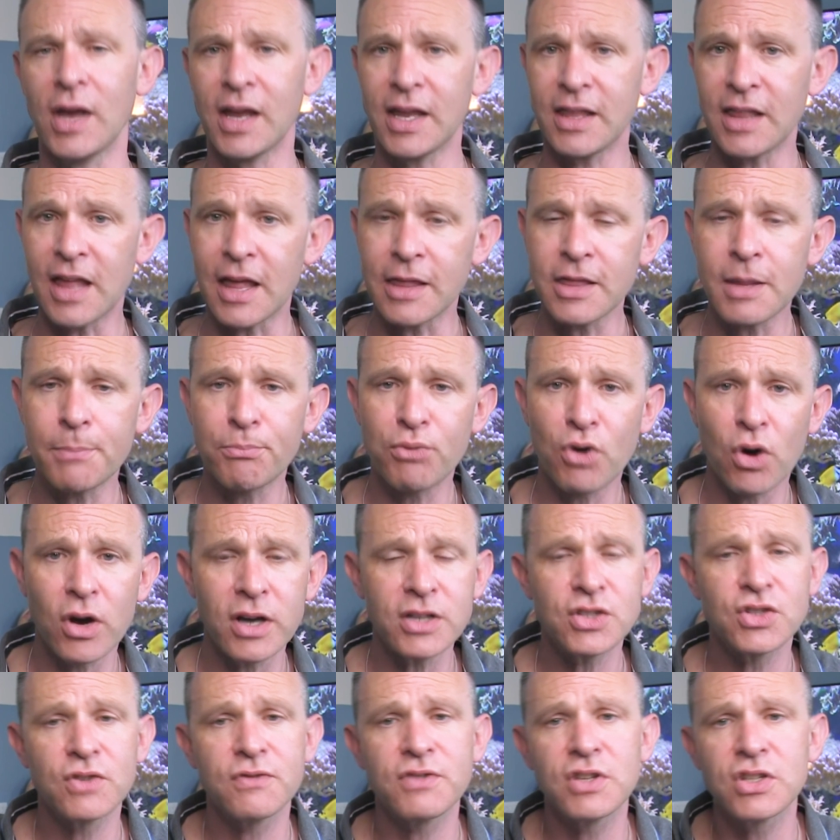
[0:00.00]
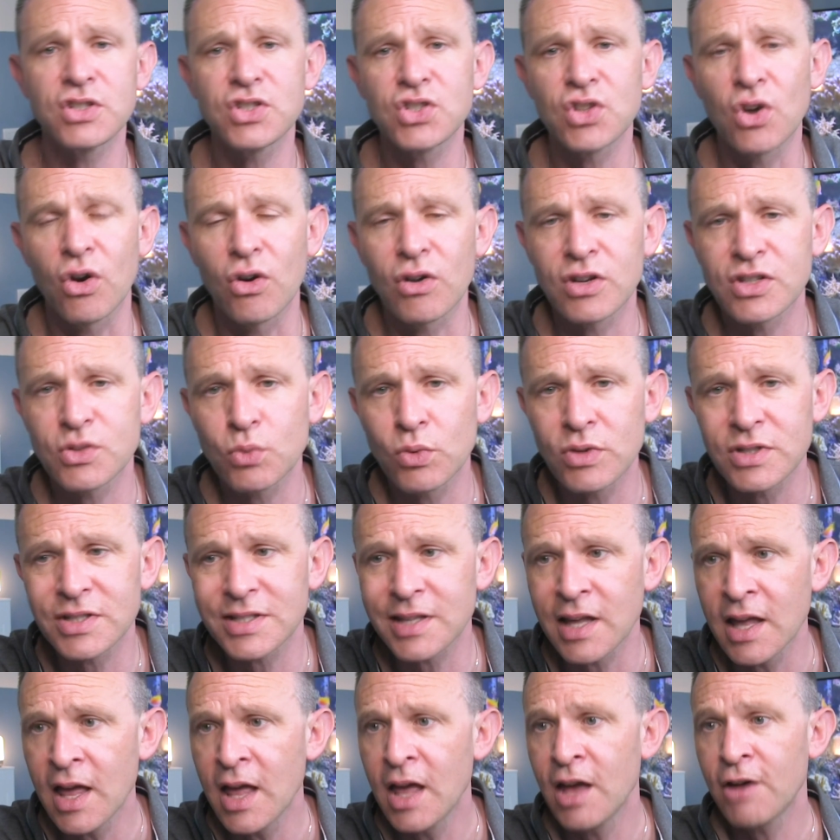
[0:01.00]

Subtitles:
And the price of the socks was